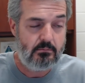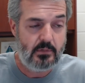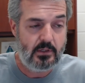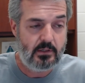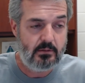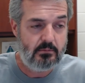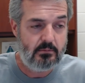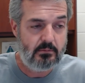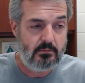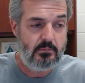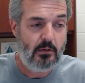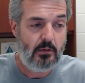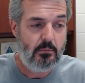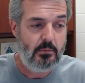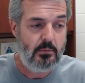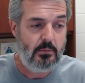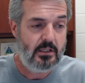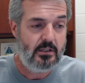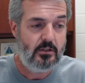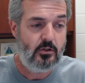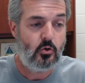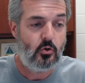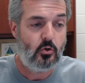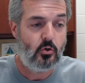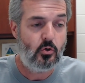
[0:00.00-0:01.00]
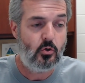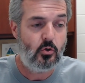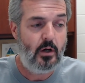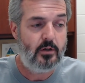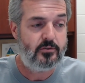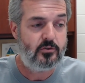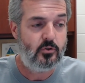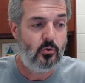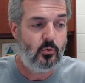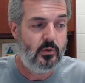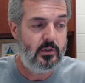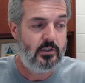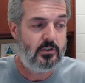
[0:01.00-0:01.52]
maybe you're
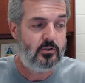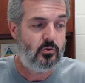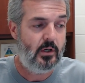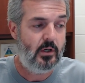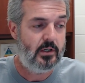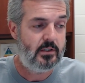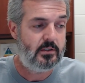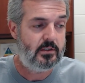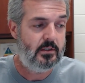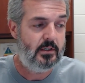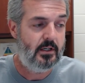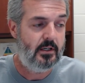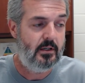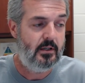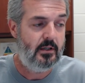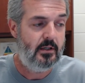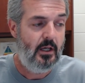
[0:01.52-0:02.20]
also interested in.